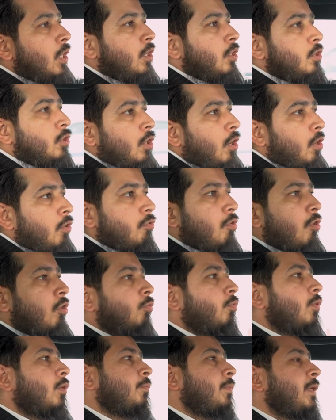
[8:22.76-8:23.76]
Your
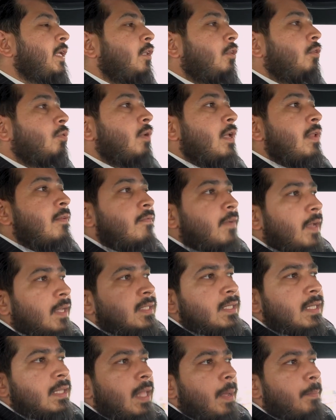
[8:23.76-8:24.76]
role will be to
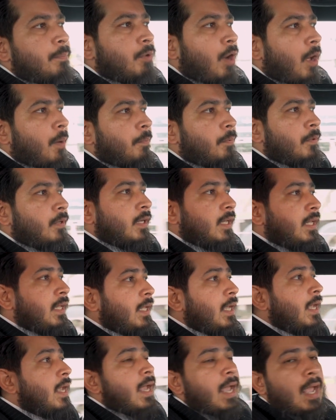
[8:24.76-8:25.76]
invest in that property,
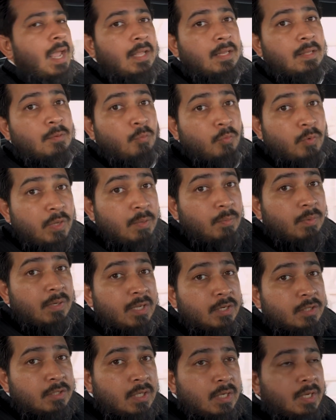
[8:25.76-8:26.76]
and we will
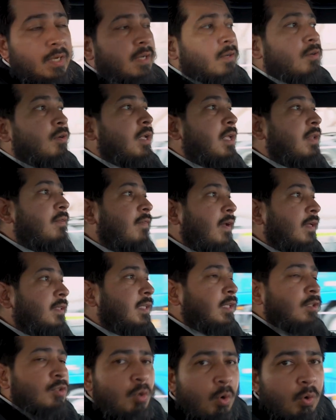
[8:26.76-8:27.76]
in turn
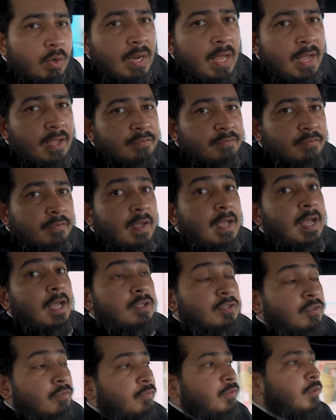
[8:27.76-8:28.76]
invest in your life
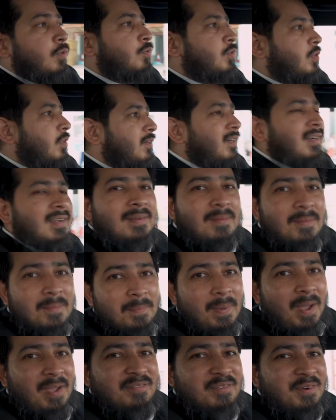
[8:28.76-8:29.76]
and your future.
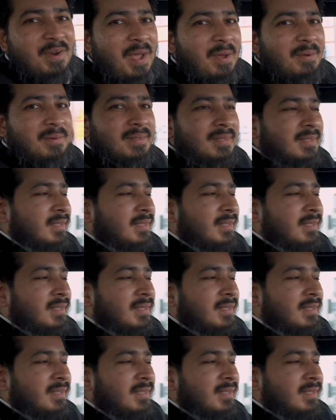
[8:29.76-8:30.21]
Bye for now.